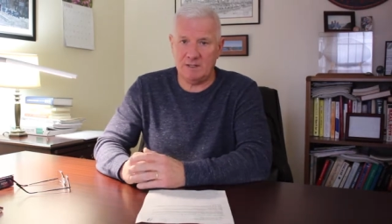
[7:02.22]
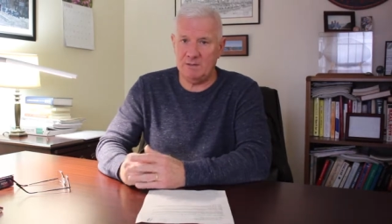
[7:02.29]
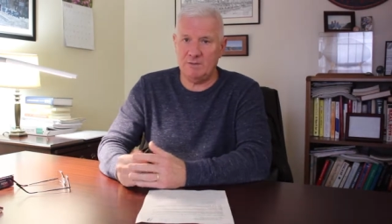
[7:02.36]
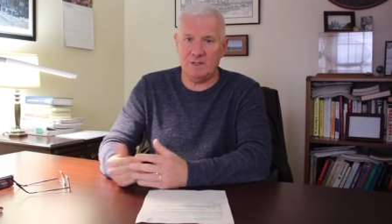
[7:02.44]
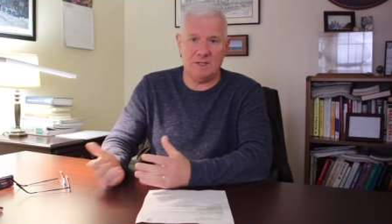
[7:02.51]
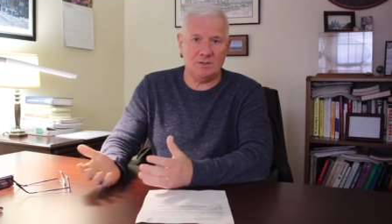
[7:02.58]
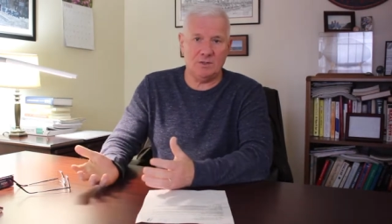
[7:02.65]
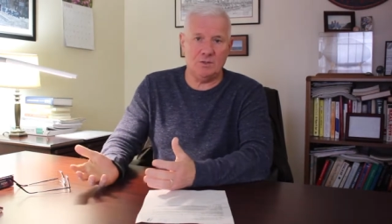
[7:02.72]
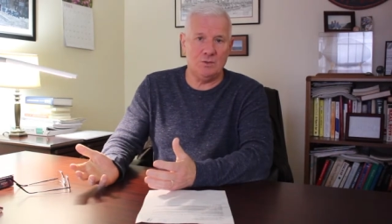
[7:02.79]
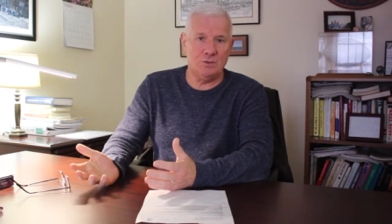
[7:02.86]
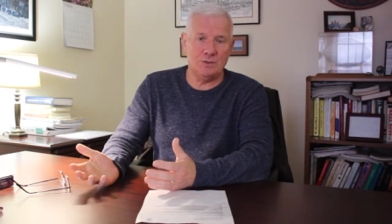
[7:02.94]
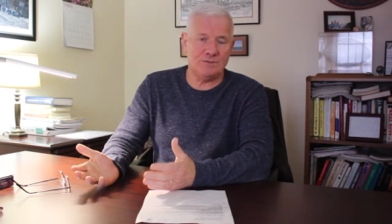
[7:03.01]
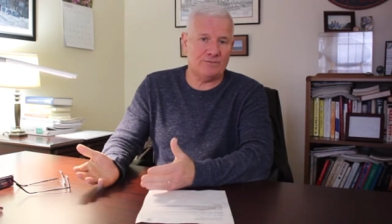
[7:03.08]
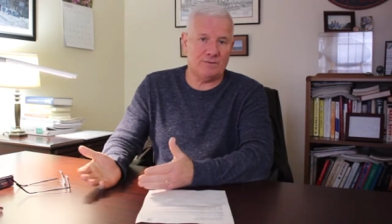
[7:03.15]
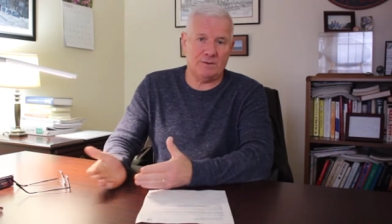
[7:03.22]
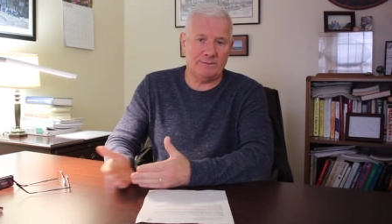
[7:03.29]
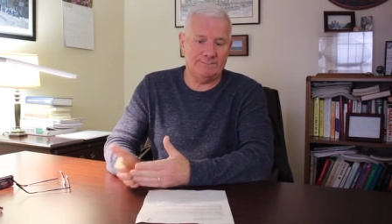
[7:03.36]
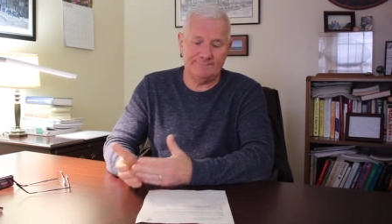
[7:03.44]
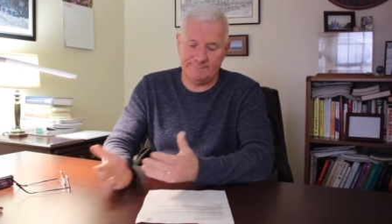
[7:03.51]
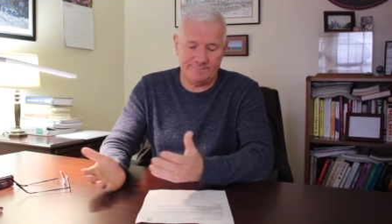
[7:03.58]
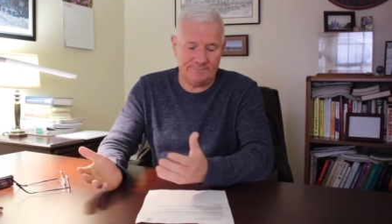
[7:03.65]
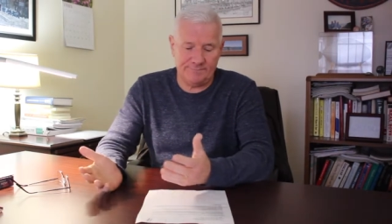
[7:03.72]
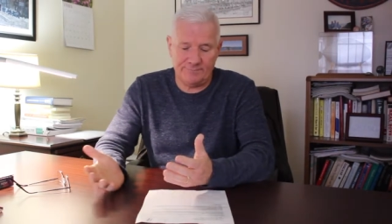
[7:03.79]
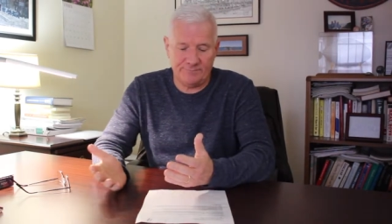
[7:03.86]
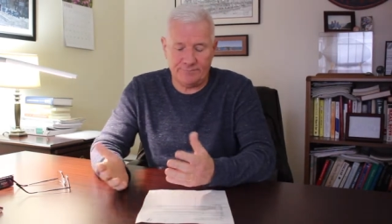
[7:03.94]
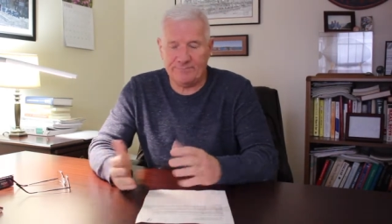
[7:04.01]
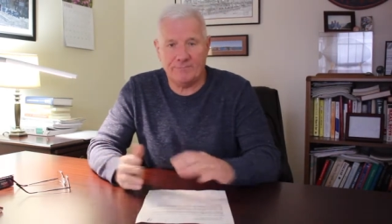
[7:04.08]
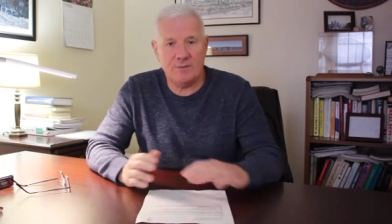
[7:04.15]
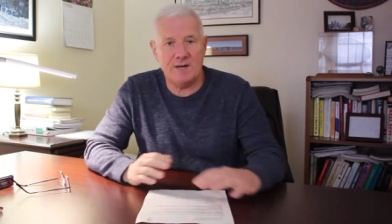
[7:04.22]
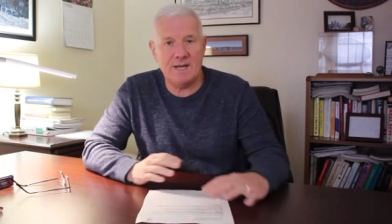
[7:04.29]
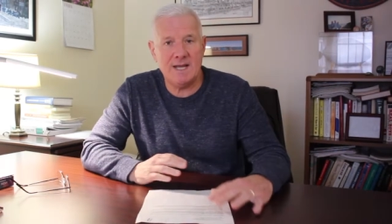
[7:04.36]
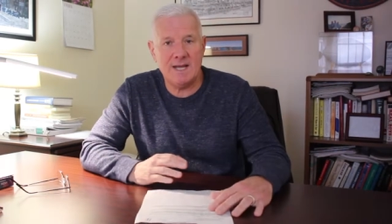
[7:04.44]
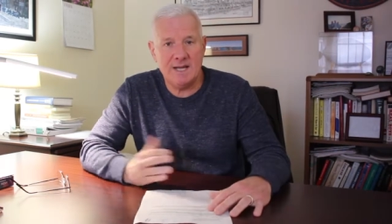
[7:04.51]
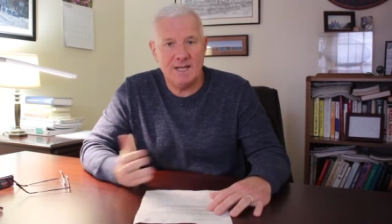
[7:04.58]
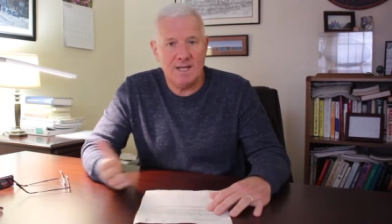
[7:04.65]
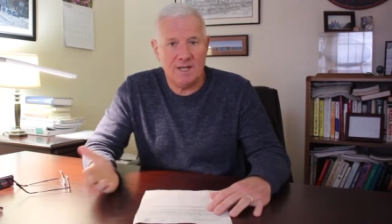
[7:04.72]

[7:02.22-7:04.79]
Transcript: that you can use for free.